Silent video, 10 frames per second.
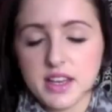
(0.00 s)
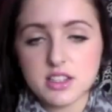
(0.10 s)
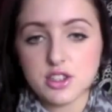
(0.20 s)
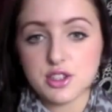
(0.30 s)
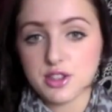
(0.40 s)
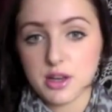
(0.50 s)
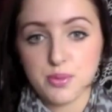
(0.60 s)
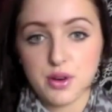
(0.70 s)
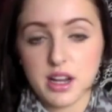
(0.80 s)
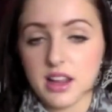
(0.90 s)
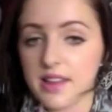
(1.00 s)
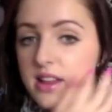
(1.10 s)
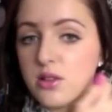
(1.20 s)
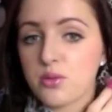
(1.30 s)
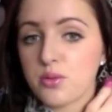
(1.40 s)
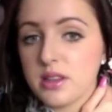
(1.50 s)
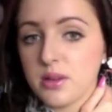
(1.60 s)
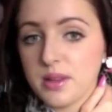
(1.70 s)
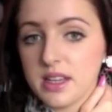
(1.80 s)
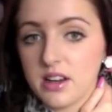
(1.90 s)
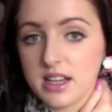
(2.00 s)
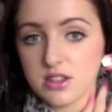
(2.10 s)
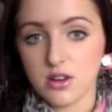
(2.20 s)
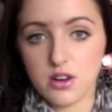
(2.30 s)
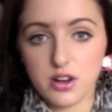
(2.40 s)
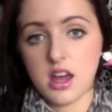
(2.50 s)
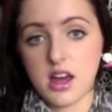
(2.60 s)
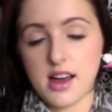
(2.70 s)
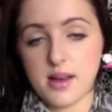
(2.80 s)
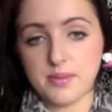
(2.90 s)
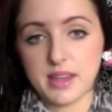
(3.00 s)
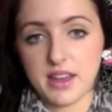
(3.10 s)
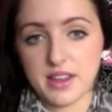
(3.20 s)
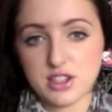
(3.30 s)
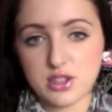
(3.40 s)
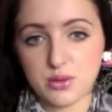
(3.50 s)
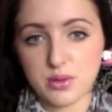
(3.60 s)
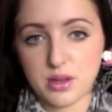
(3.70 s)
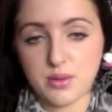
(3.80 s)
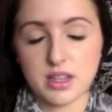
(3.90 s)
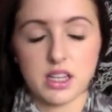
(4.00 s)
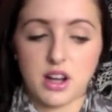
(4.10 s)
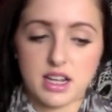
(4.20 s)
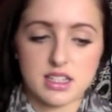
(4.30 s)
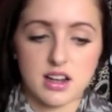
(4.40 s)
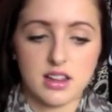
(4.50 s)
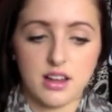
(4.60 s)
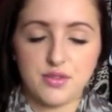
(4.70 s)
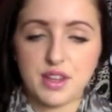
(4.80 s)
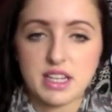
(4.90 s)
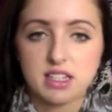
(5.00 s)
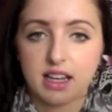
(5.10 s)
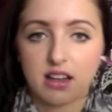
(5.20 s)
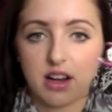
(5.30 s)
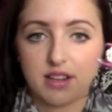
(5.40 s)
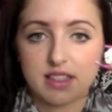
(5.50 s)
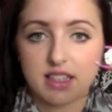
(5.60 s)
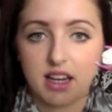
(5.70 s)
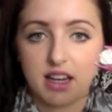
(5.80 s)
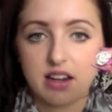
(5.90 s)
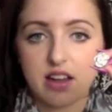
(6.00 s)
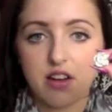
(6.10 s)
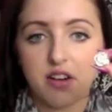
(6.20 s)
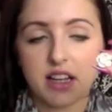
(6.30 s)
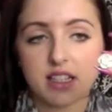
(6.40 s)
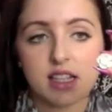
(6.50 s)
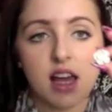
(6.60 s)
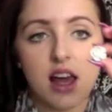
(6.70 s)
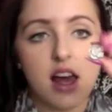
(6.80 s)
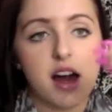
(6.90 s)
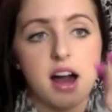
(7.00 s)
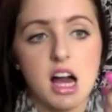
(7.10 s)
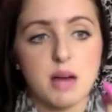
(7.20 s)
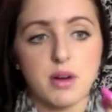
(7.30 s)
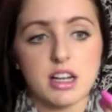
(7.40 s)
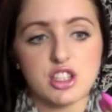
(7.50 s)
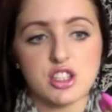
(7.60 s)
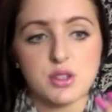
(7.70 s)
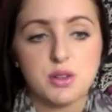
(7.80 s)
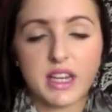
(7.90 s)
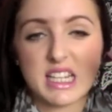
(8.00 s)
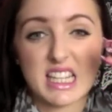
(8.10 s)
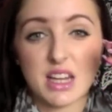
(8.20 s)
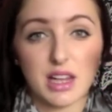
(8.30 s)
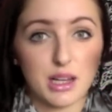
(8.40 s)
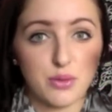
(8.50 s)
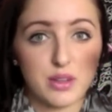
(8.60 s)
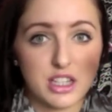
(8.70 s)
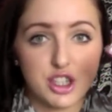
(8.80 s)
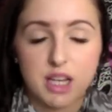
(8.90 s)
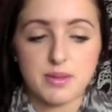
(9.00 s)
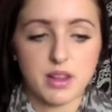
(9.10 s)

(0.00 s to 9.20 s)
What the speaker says: These are just so pretty. Like, they look really, really nice on. They just look really, really nice, and I love these, like, kind of studded earrings. I just saw these, and they're, like, really cheap.